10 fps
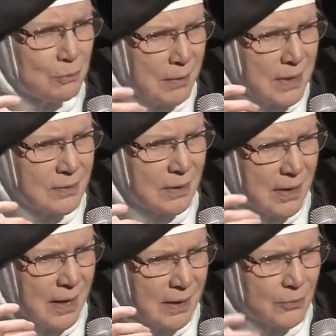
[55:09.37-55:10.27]
great
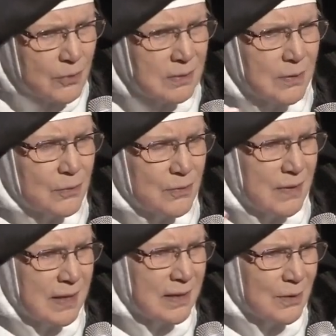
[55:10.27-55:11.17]
excellence
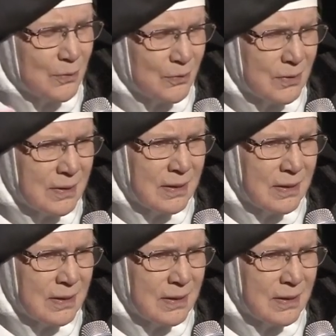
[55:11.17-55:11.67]
that is